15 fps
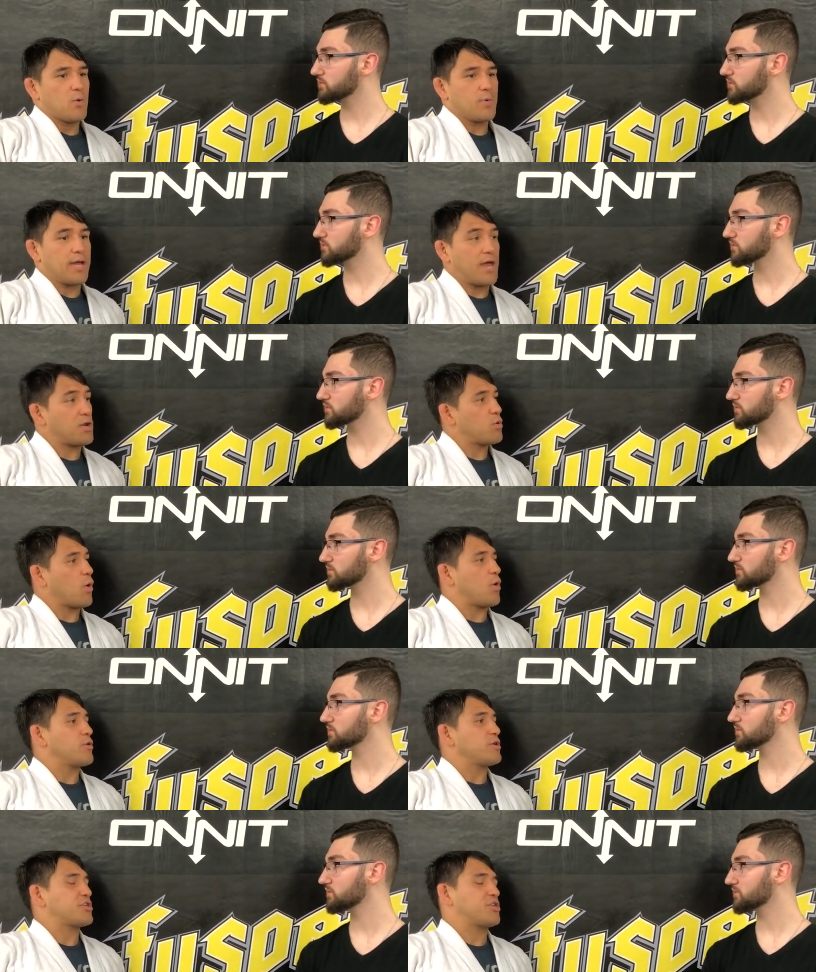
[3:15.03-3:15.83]
Speaker 1: we got new
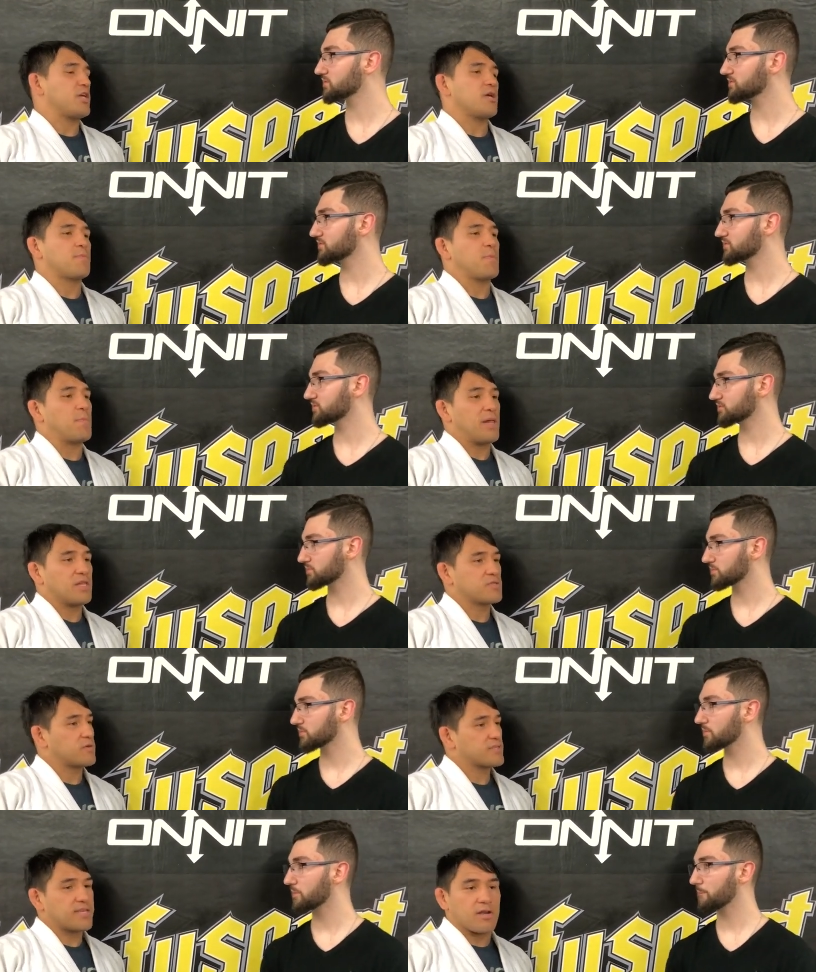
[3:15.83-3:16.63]
ownership.
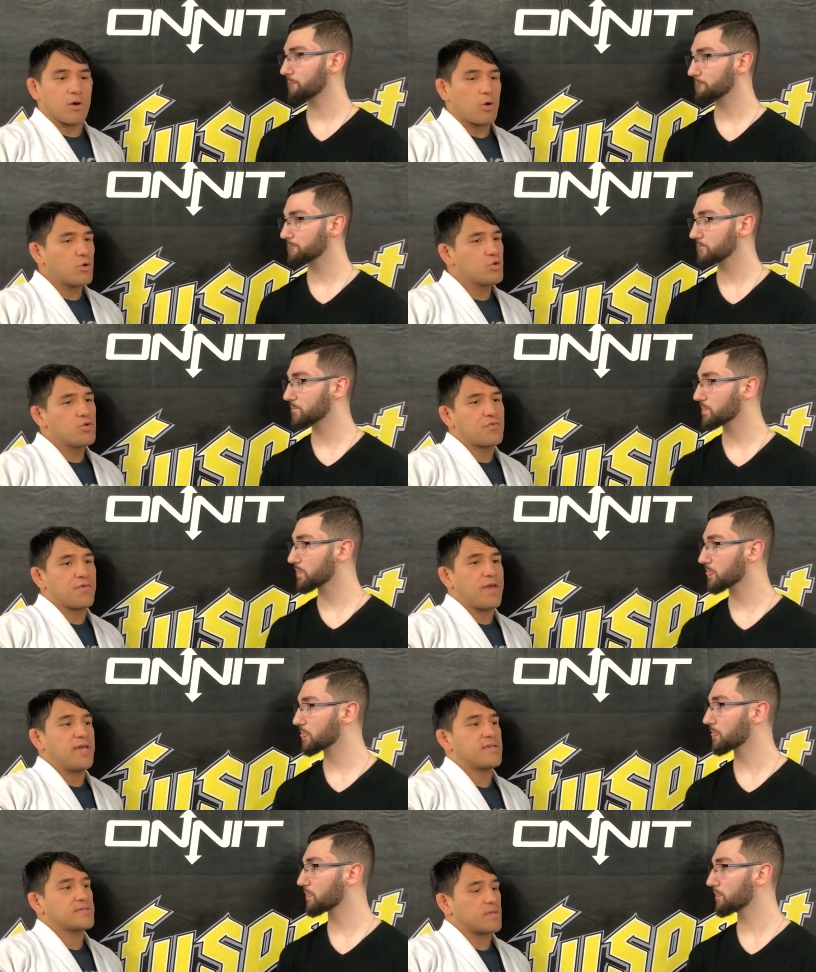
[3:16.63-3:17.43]
Bellator's got a whole new
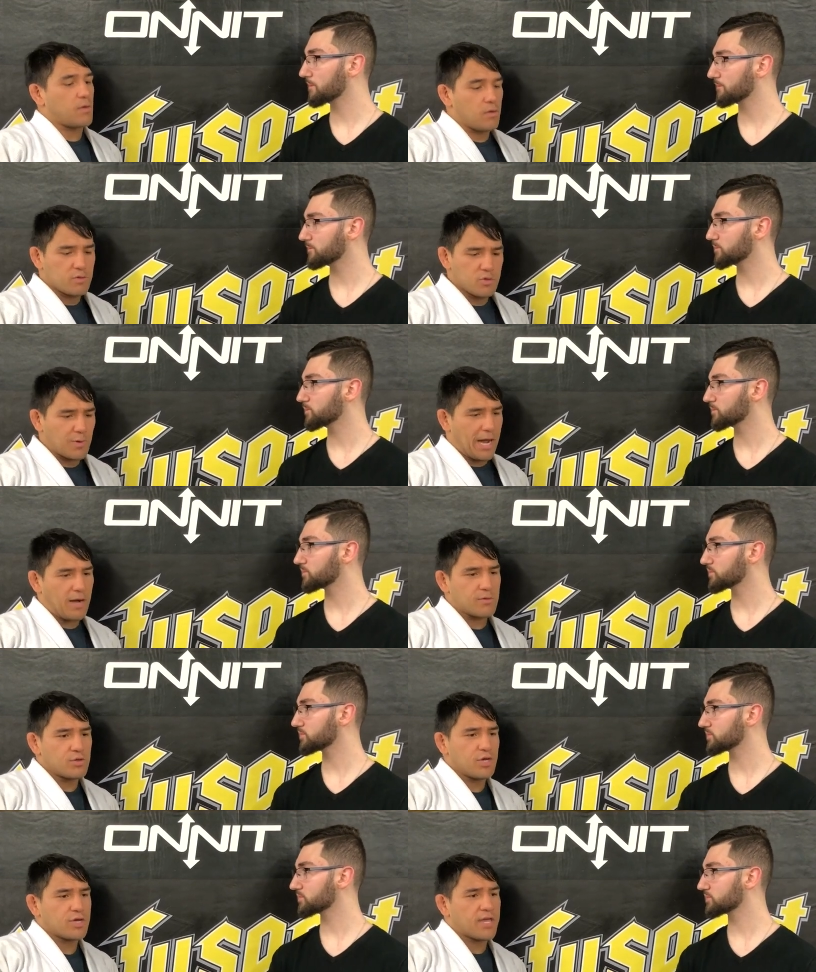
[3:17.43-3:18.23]
face, a whole new
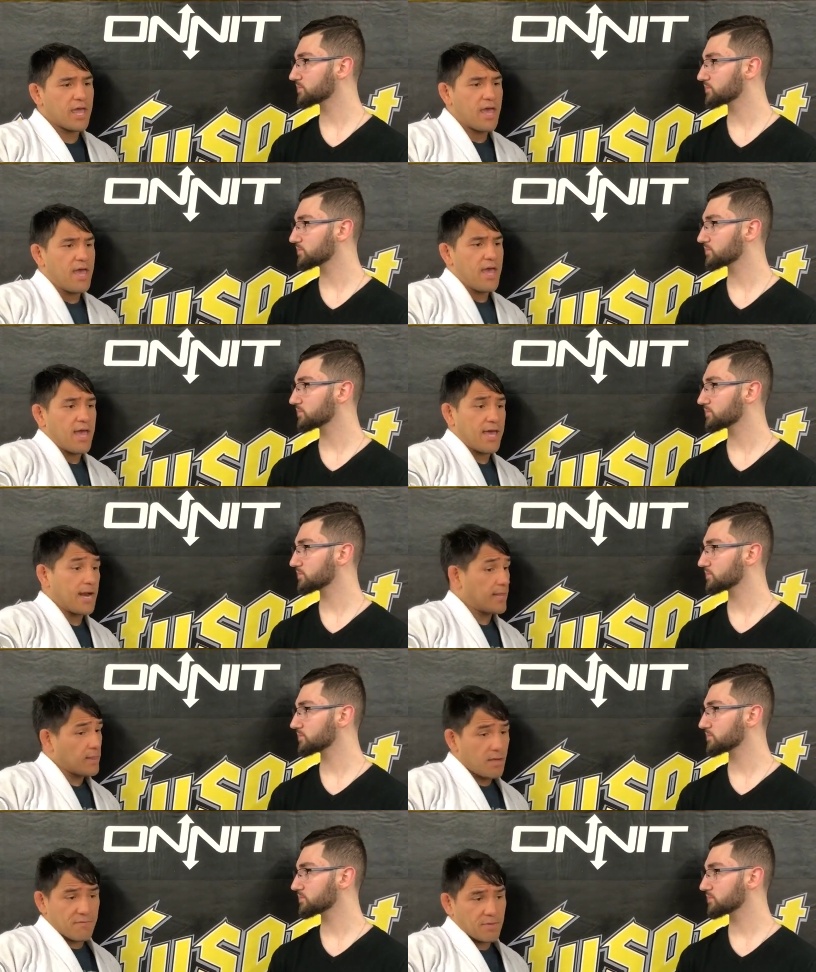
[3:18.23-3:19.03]
outlook, and I
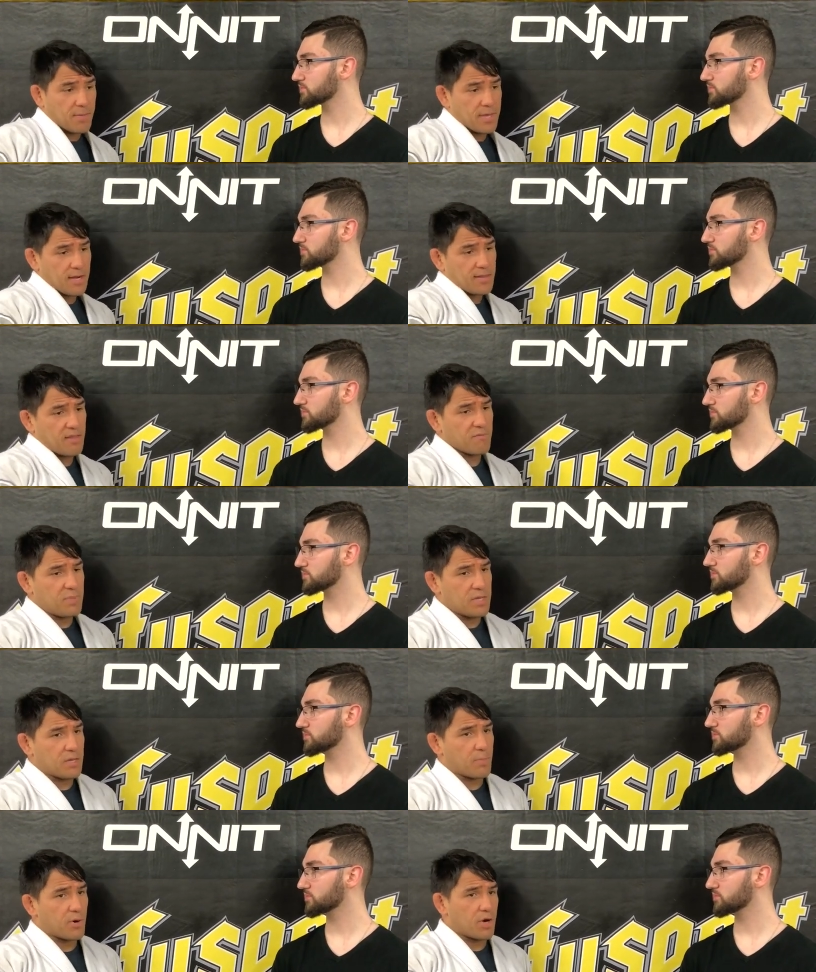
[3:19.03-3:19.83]
love it, man. I love
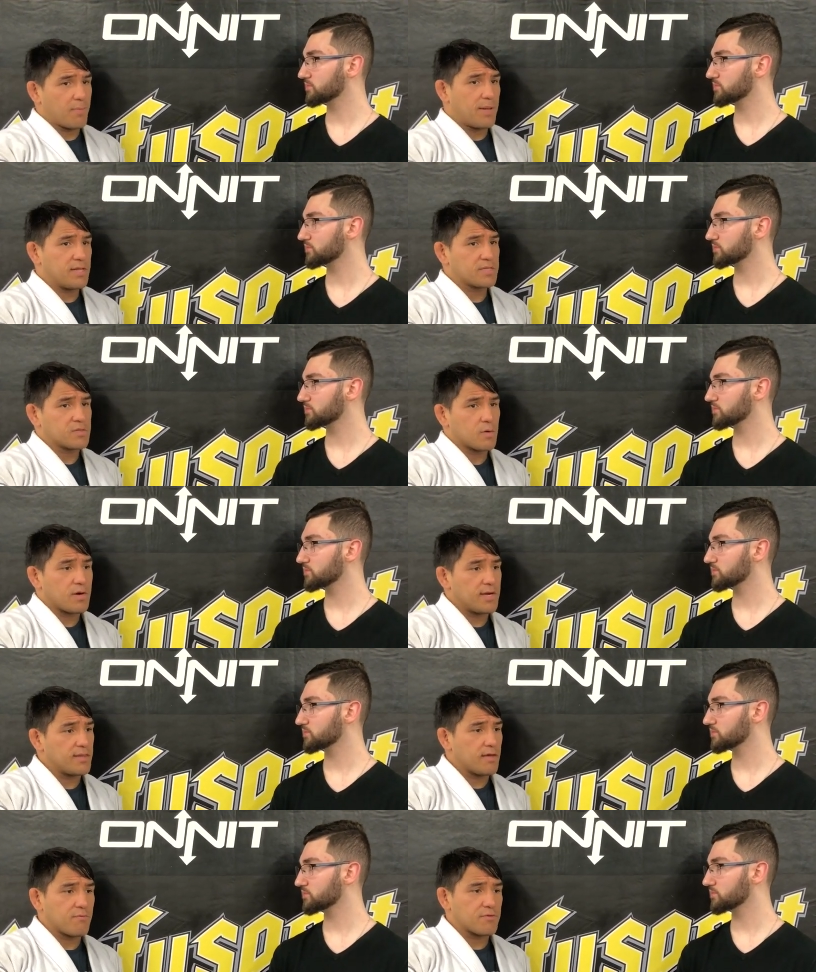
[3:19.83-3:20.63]
being a part of Bellator.
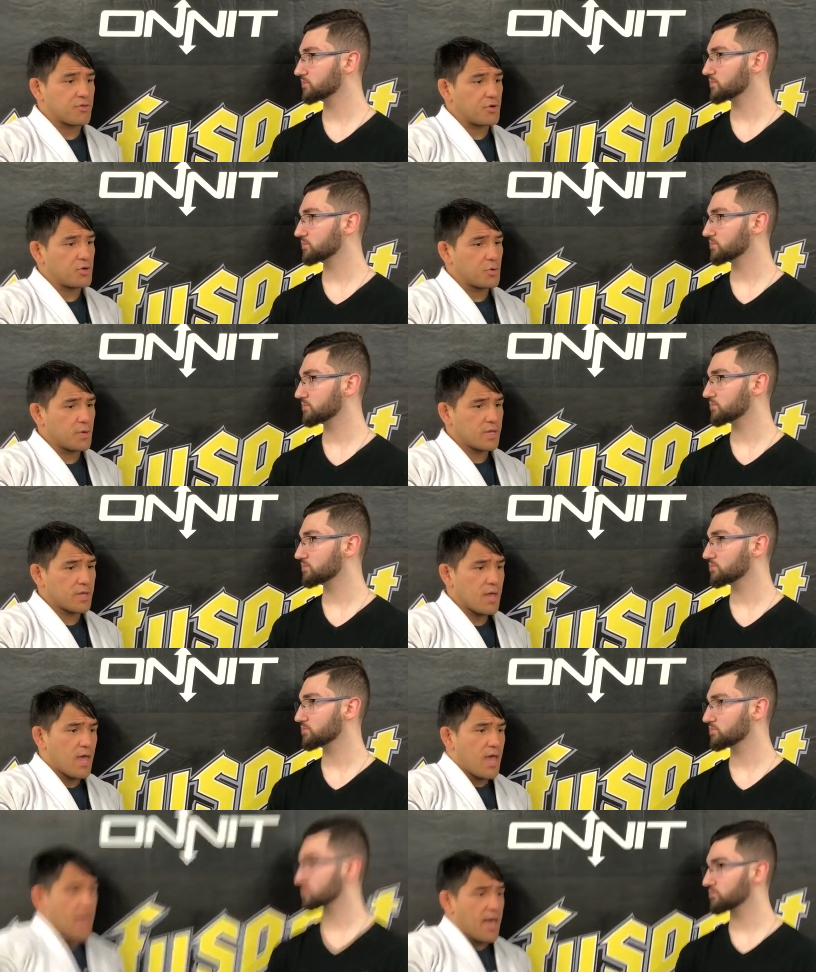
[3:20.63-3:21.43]
I love what they're doing.
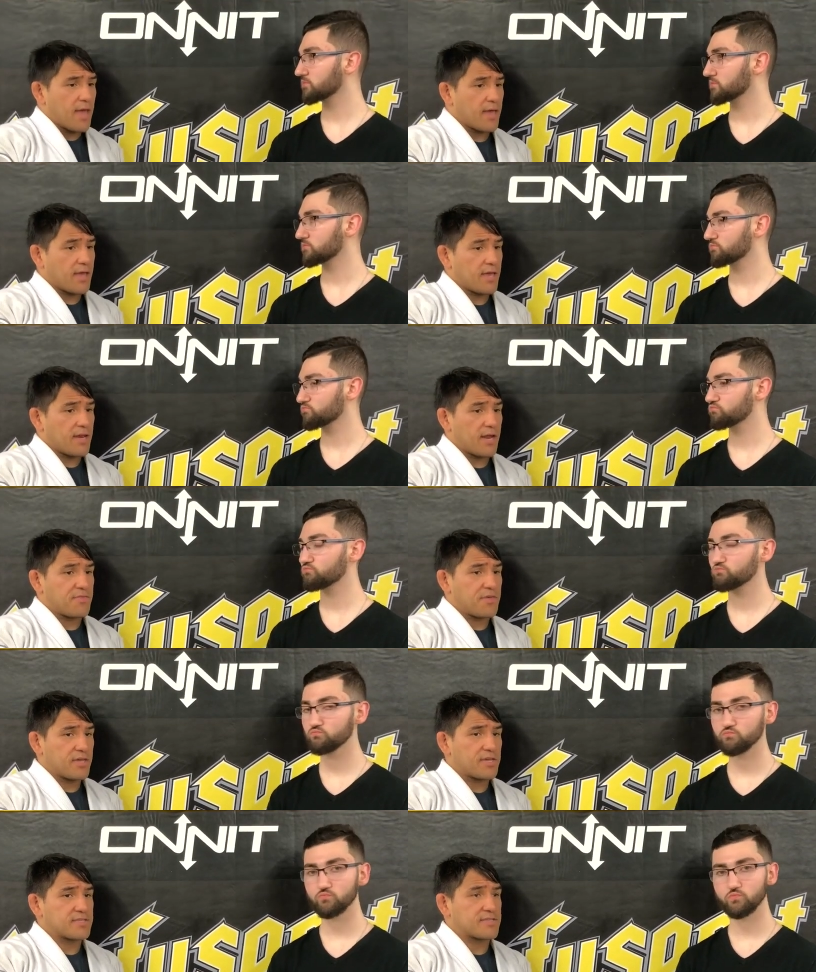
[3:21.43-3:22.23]
And I
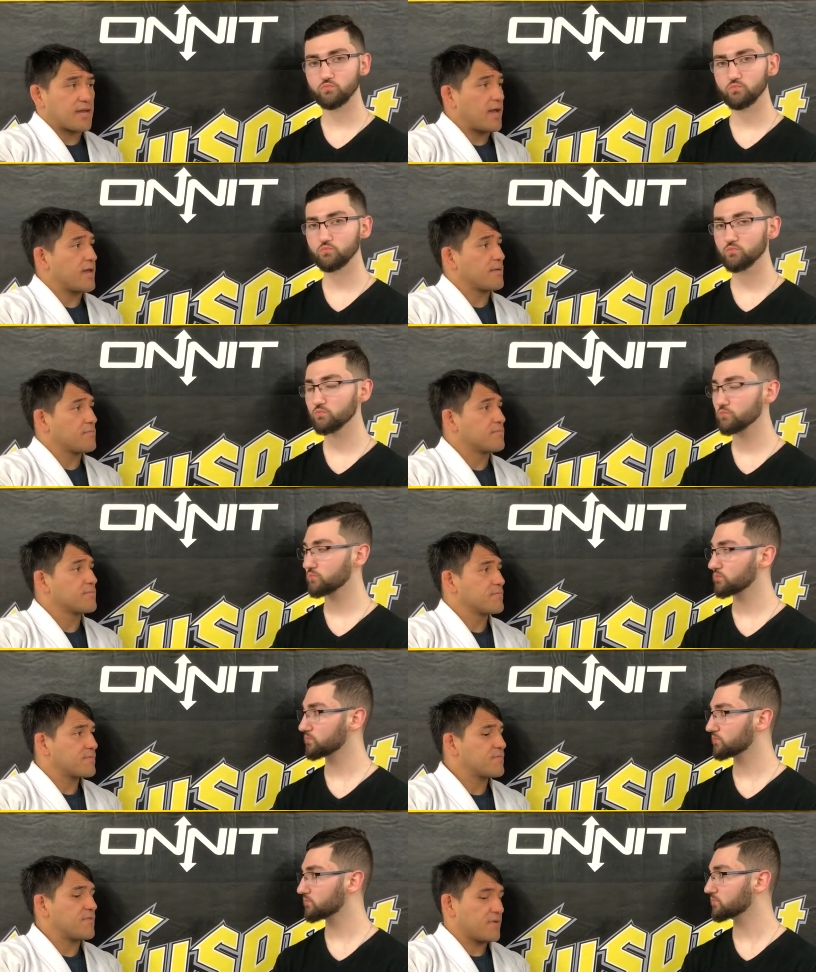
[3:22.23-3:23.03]
think it's time
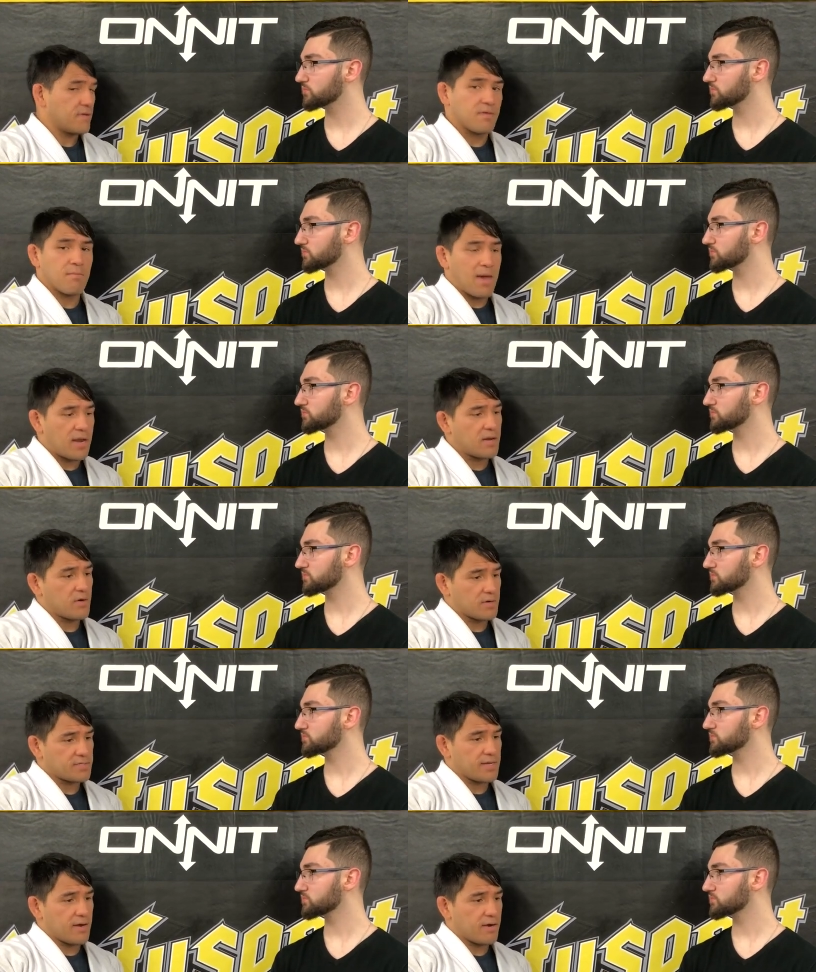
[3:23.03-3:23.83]
for the
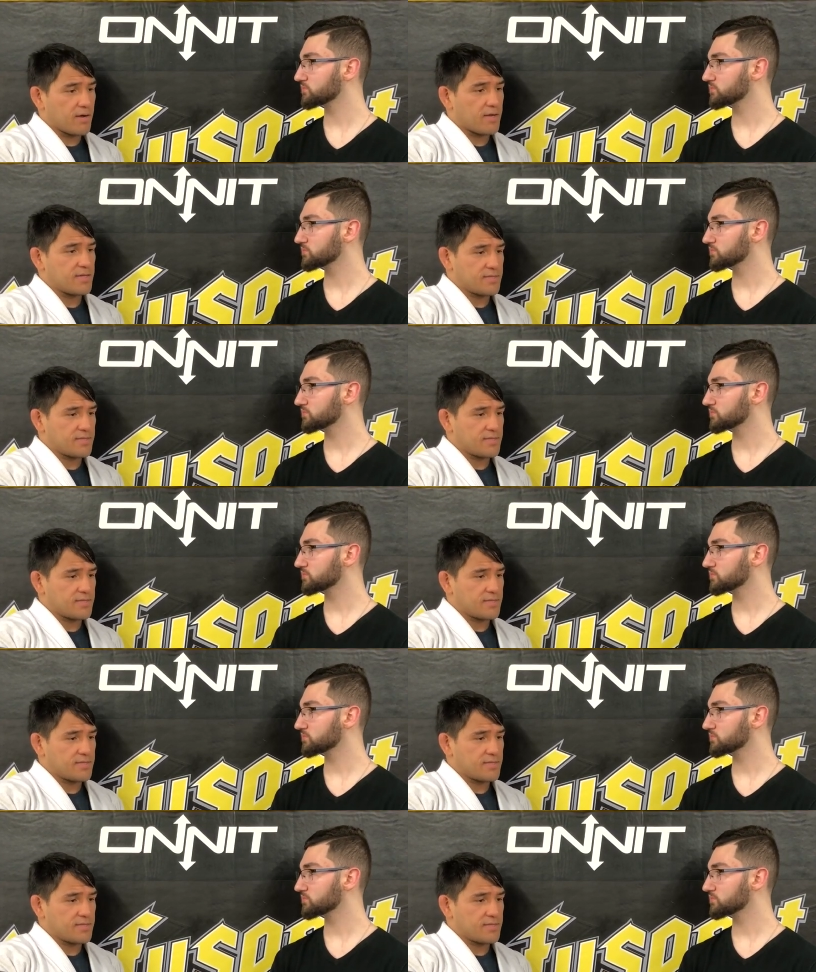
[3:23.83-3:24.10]
Matadors era.